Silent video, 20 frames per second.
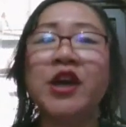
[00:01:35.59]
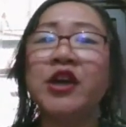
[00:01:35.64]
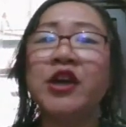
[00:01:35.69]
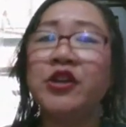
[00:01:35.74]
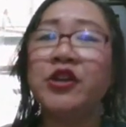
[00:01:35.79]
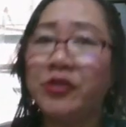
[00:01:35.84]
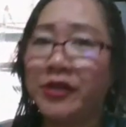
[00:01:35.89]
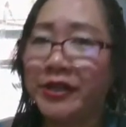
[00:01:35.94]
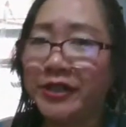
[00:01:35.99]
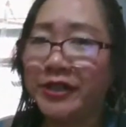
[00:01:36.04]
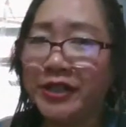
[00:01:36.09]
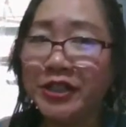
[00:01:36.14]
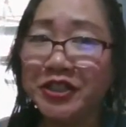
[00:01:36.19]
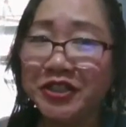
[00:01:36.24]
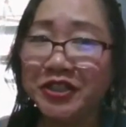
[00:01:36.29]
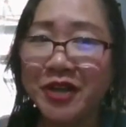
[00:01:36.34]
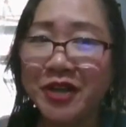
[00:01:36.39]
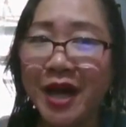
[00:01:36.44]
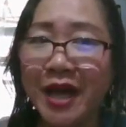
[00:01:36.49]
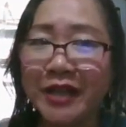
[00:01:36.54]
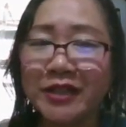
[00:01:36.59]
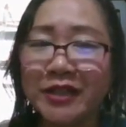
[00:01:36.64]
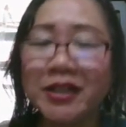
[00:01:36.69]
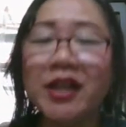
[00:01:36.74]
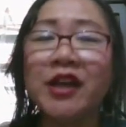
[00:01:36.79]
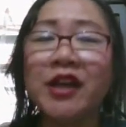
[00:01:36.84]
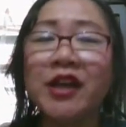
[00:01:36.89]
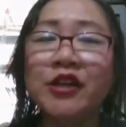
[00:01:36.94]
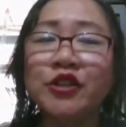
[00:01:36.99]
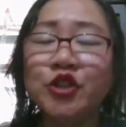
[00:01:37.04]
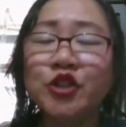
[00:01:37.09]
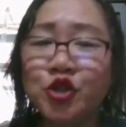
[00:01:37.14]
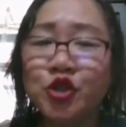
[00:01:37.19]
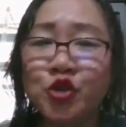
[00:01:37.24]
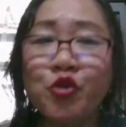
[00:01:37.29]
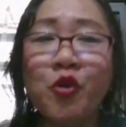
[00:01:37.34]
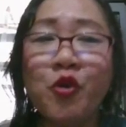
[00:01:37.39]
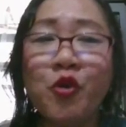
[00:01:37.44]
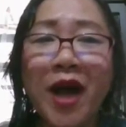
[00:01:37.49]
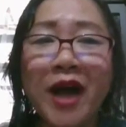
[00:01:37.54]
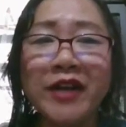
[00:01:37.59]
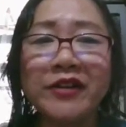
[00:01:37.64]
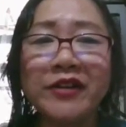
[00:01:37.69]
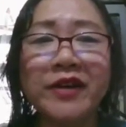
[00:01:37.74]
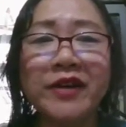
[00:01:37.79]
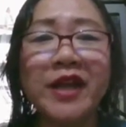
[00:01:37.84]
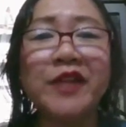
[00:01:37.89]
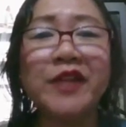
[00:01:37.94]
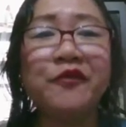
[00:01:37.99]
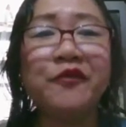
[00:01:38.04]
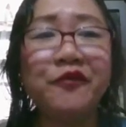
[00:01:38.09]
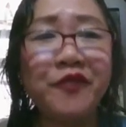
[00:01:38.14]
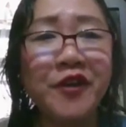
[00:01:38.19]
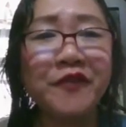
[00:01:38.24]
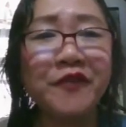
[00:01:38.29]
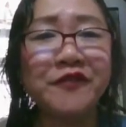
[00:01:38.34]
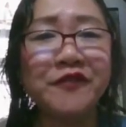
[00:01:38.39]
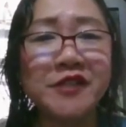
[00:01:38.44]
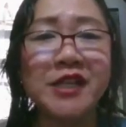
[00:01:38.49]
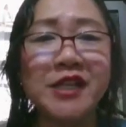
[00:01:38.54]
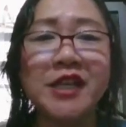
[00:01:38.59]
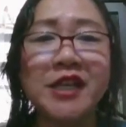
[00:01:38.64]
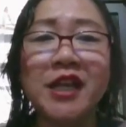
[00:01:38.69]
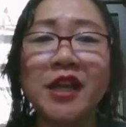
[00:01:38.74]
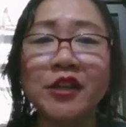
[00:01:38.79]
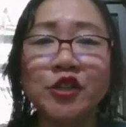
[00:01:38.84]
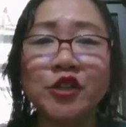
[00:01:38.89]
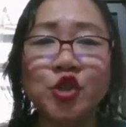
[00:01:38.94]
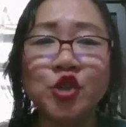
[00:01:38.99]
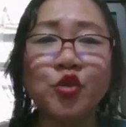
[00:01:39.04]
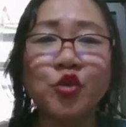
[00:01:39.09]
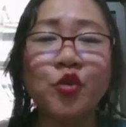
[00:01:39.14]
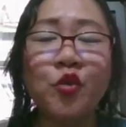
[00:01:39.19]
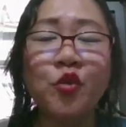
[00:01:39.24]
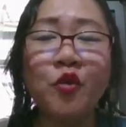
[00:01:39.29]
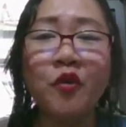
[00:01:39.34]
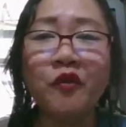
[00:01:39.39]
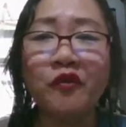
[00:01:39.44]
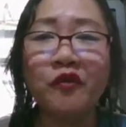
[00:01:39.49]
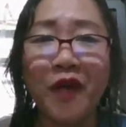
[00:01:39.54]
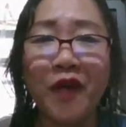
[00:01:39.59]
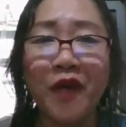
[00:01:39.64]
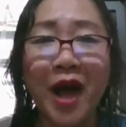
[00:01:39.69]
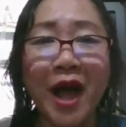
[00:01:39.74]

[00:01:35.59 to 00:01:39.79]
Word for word: You heard it right, 250 to